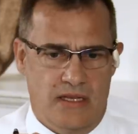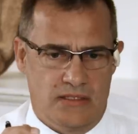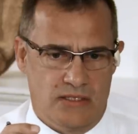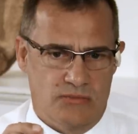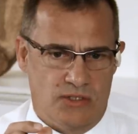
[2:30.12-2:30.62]

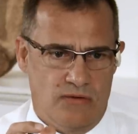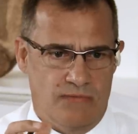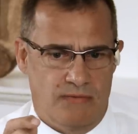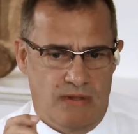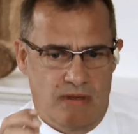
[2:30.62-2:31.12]
in terms of
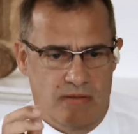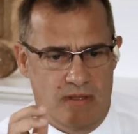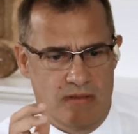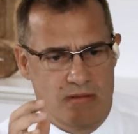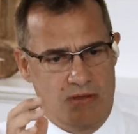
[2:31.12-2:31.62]
you know
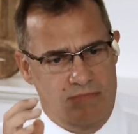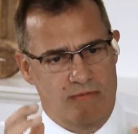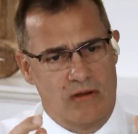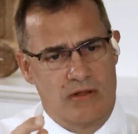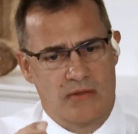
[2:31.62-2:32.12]
the the
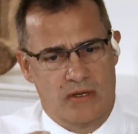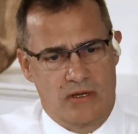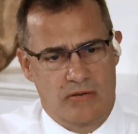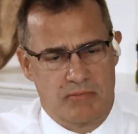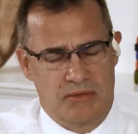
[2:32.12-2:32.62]
volume that you're
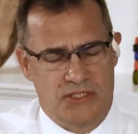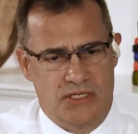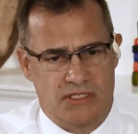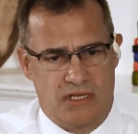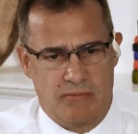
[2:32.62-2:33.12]
going to be
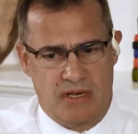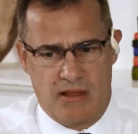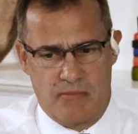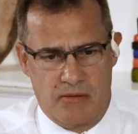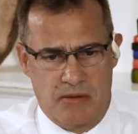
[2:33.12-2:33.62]
producing, I mean,
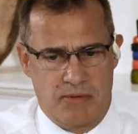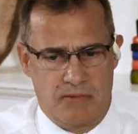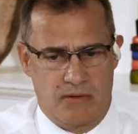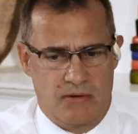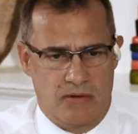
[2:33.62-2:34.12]
how, how many
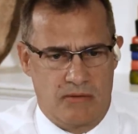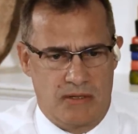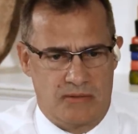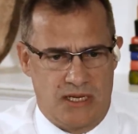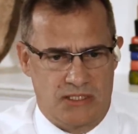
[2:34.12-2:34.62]
people are going to be
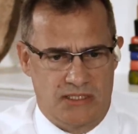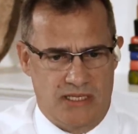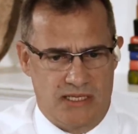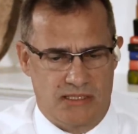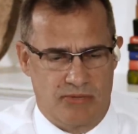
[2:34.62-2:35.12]
able to actually
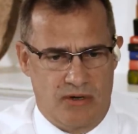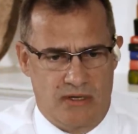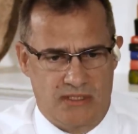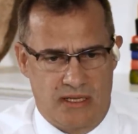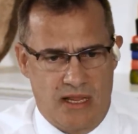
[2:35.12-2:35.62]
test the
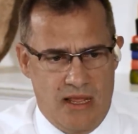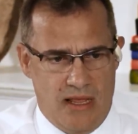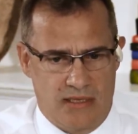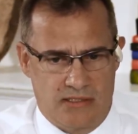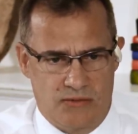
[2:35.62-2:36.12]
product at
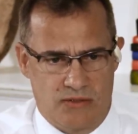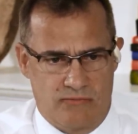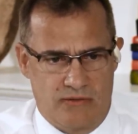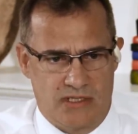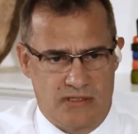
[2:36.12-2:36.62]
some sort
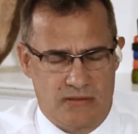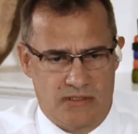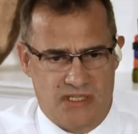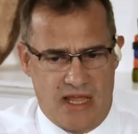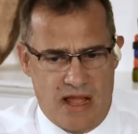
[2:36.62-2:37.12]
of reasonable
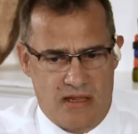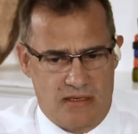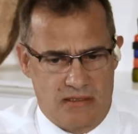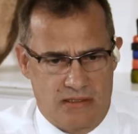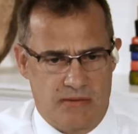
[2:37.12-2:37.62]

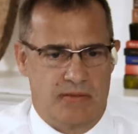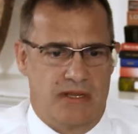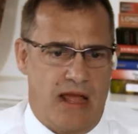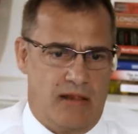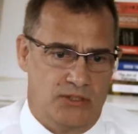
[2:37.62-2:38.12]
scale to be
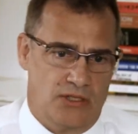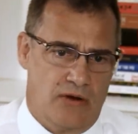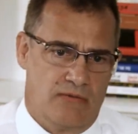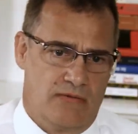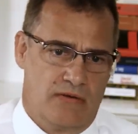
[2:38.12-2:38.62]
able to help
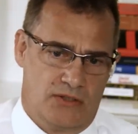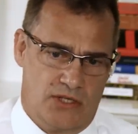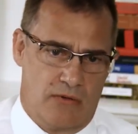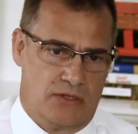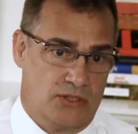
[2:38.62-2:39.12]
Joe
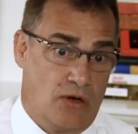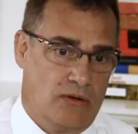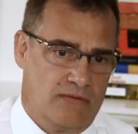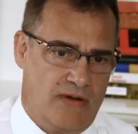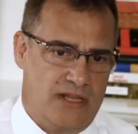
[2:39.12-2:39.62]
Joe and
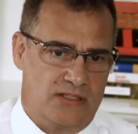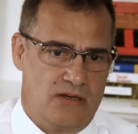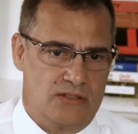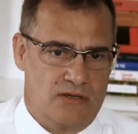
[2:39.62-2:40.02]
Joel advance those